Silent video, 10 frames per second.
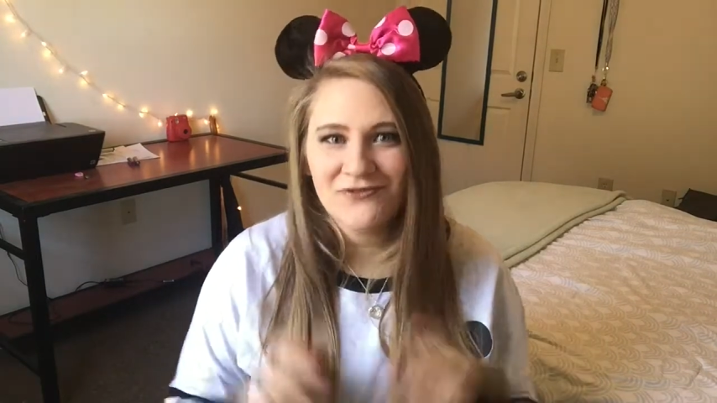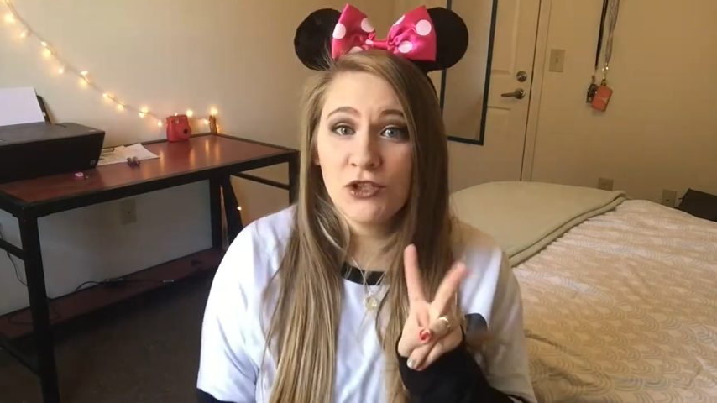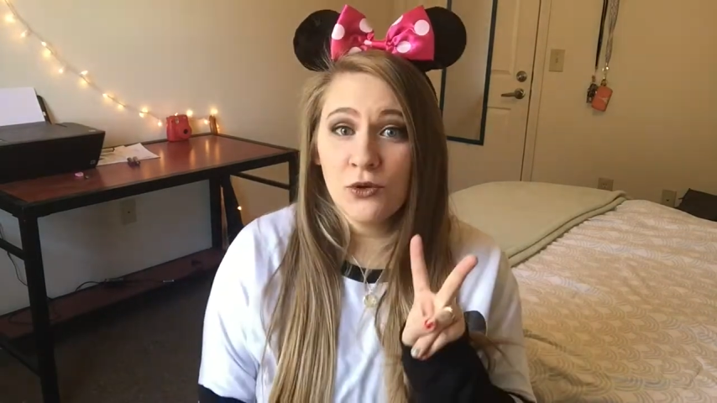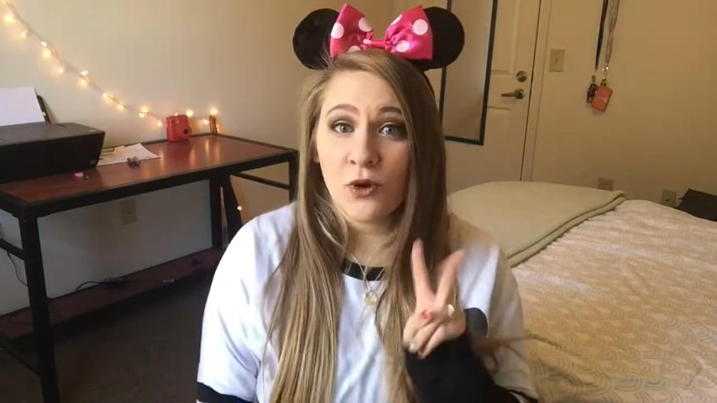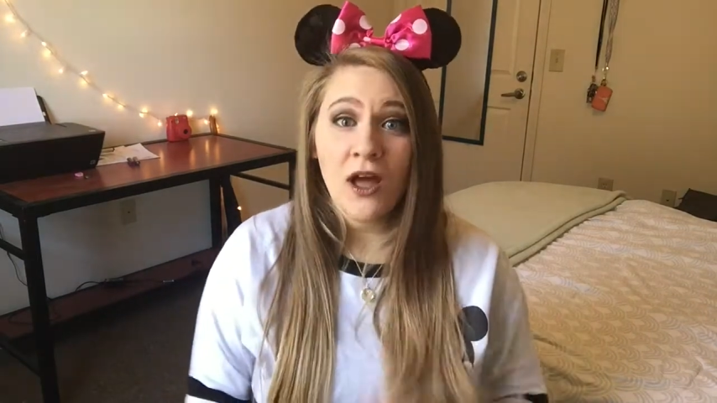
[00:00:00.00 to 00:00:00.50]

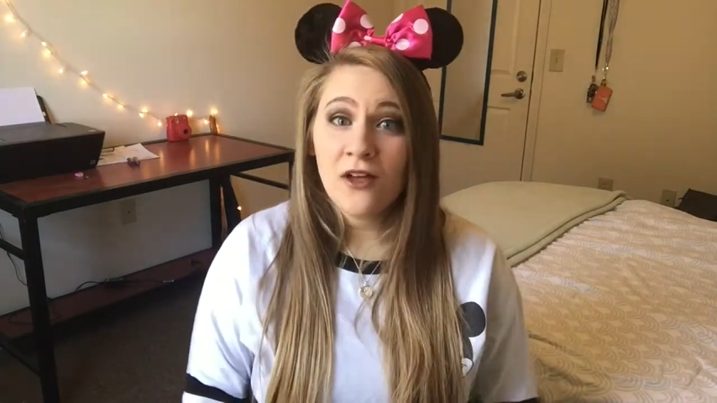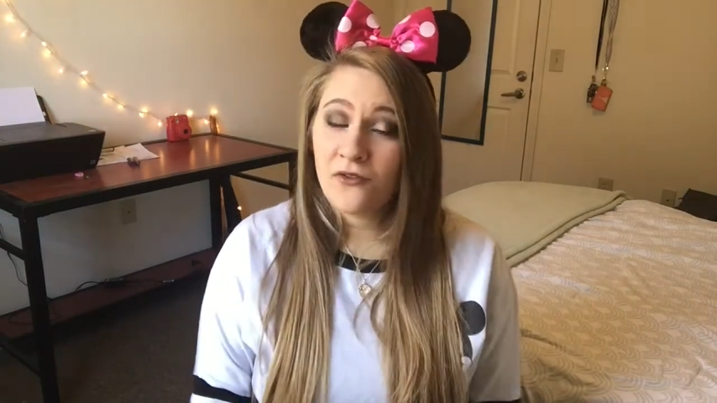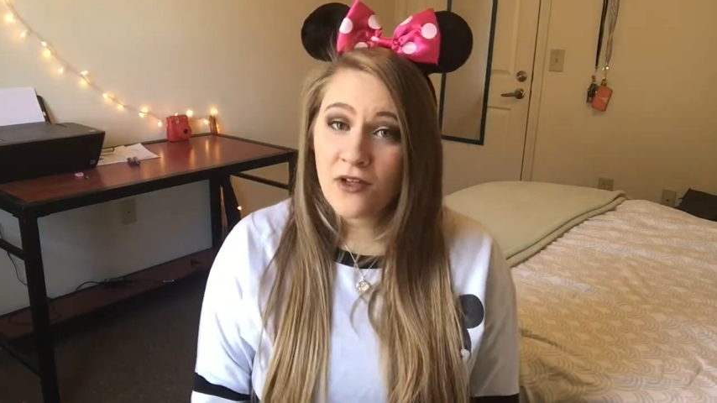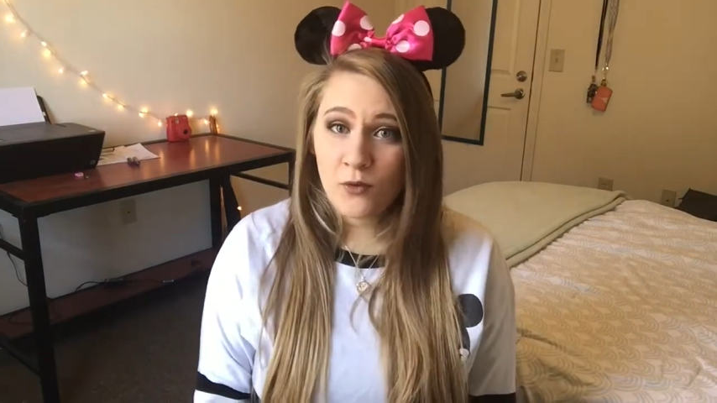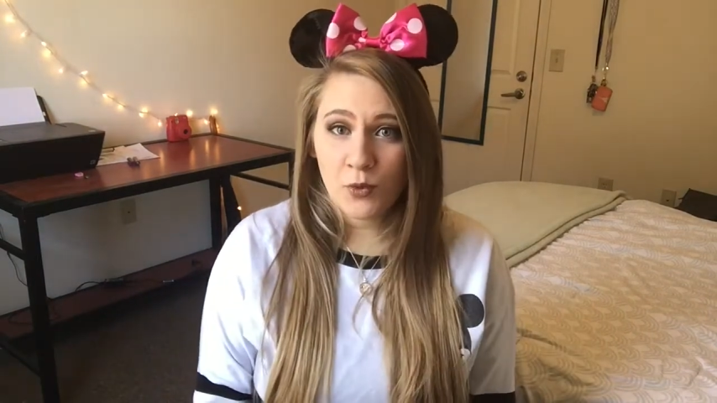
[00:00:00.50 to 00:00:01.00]
2,
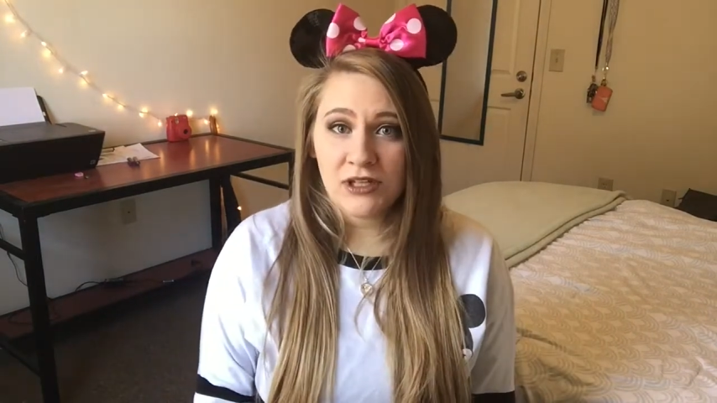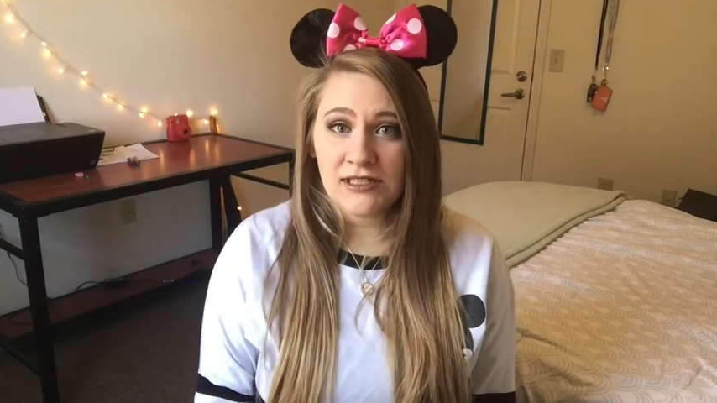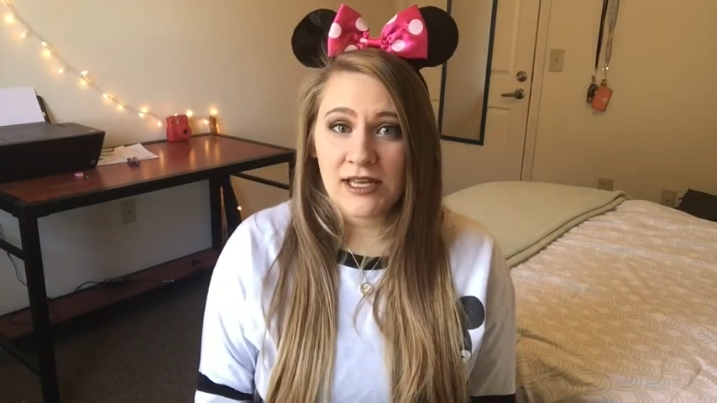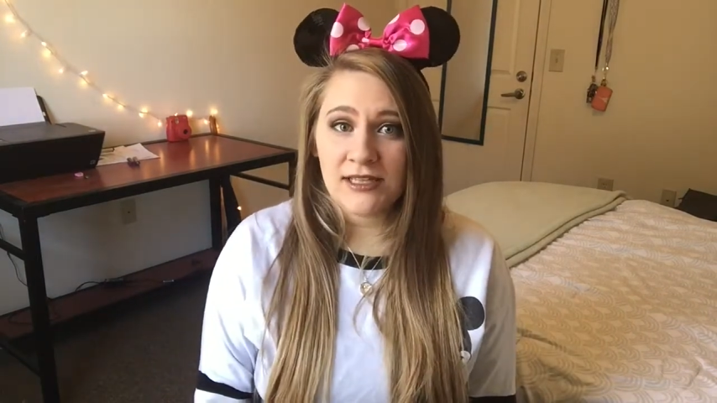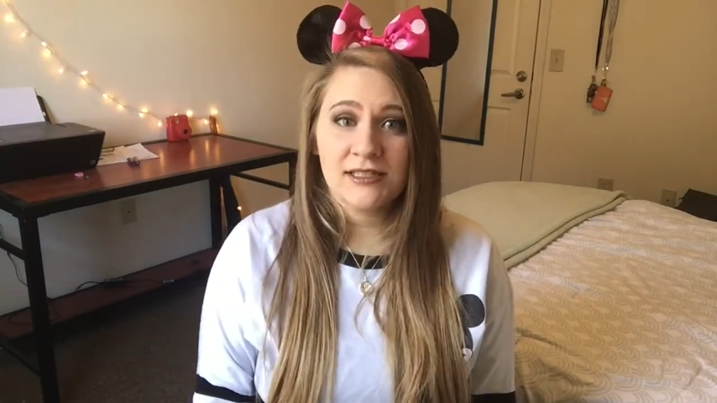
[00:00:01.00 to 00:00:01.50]
favorite
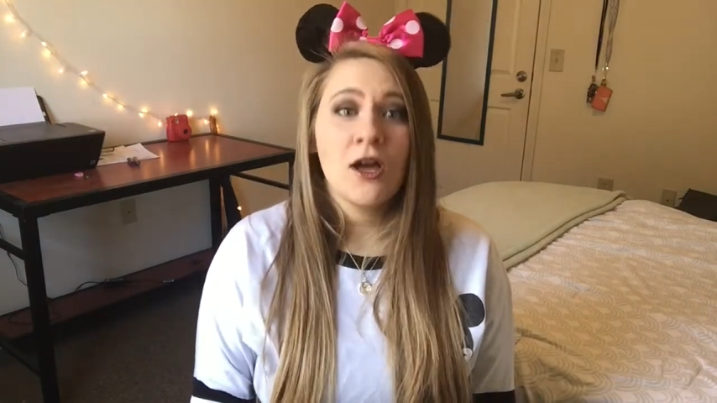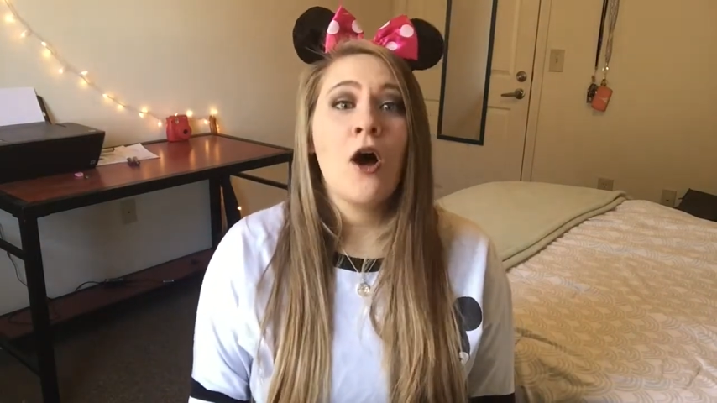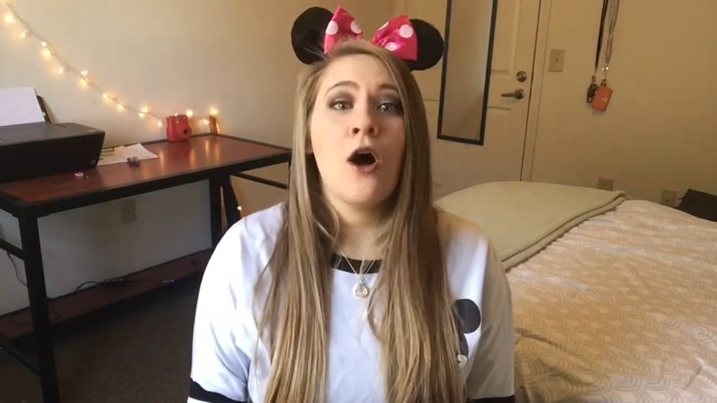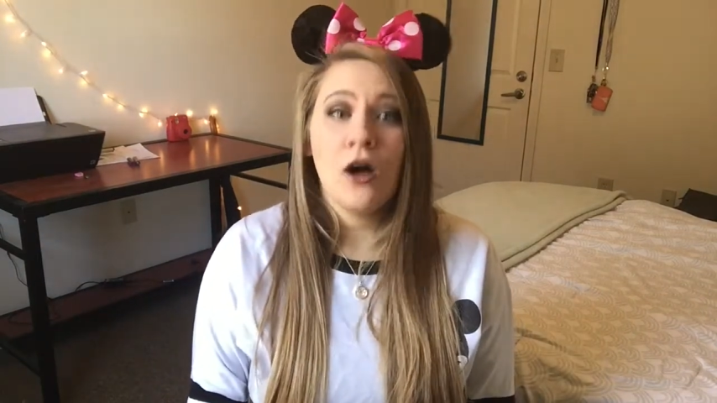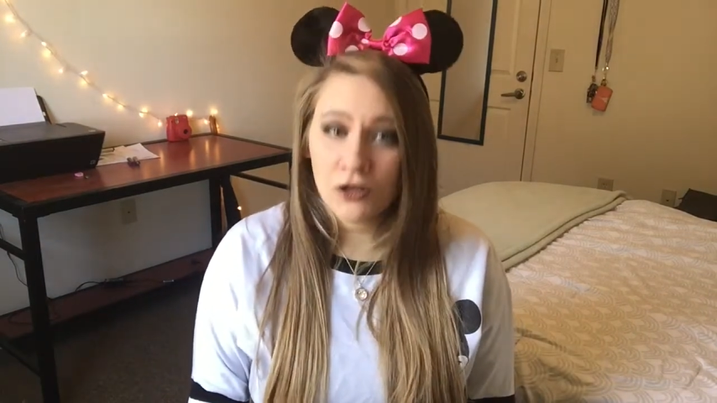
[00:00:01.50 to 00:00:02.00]
princess,
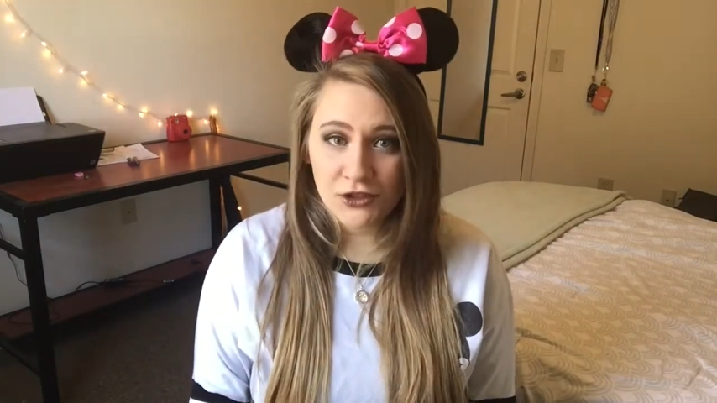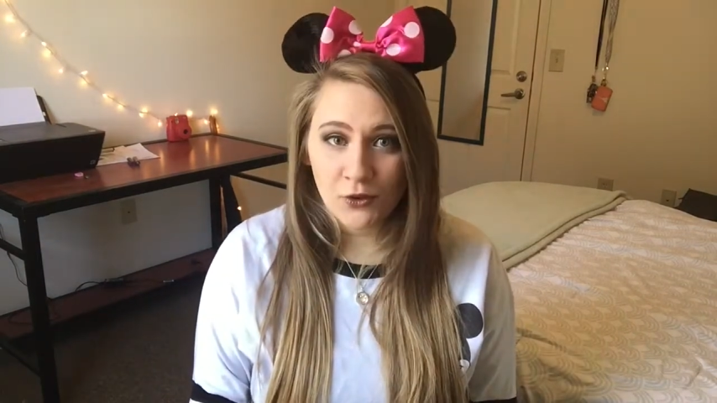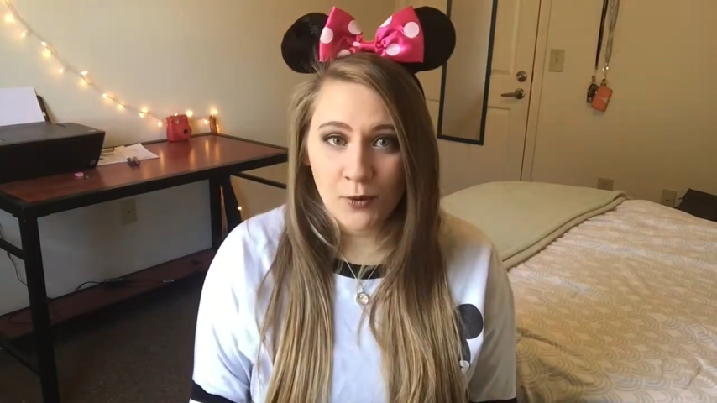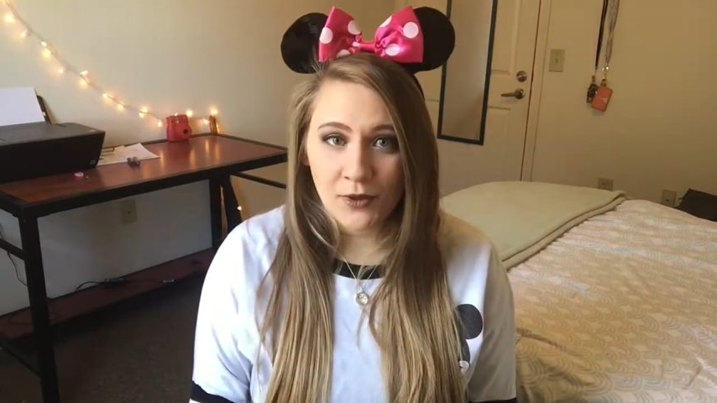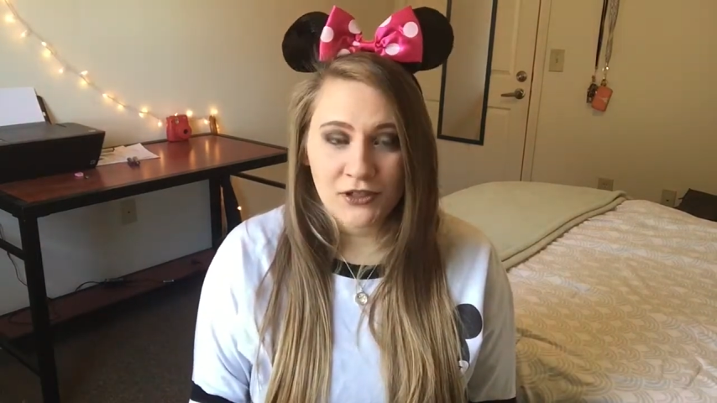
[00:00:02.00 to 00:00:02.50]
also
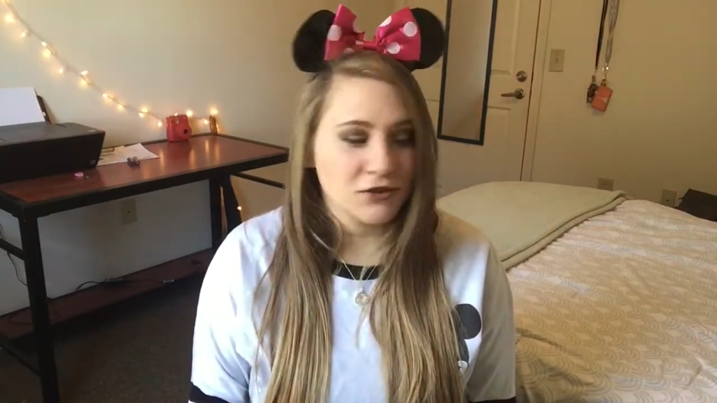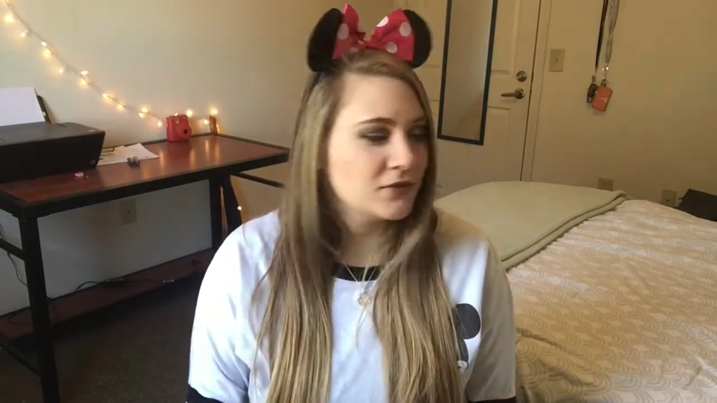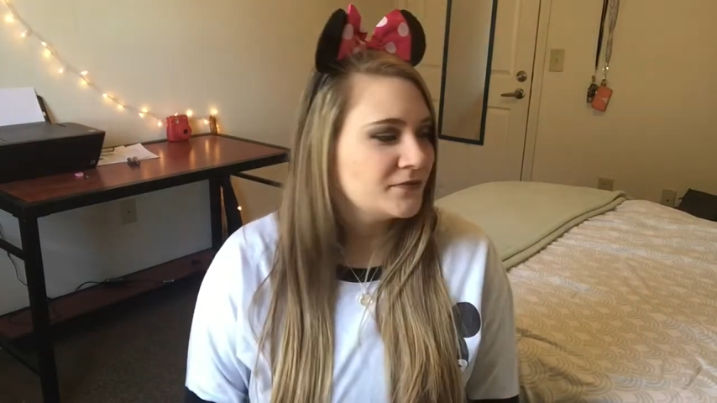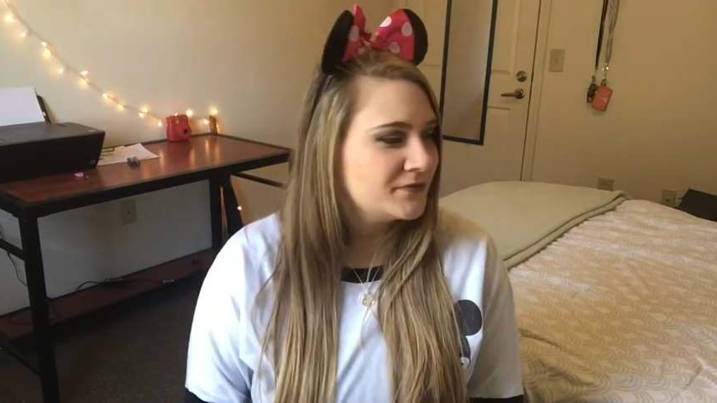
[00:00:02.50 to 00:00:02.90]
Rapunzel.